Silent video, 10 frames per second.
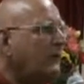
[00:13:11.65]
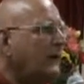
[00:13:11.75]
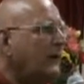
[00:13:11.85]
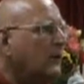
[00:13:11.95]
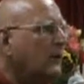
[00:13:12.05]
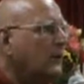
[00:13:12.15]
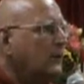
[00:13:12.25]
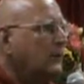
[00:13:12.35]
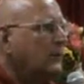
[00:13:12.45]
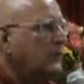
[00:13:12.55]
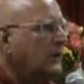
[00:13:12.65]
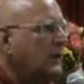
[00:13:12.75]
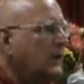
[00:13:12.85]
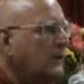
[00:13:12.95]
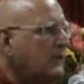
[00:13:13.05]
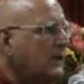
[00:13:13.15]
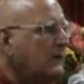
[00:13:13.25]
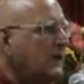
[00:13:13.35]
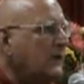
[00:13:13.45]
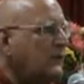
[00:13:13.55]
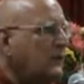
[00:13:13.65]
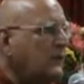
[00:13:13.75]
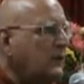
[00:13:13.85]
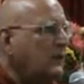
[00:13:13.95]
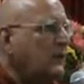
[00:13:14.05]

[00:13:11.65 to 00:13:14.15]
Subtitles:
welfare also Buddha gave advice.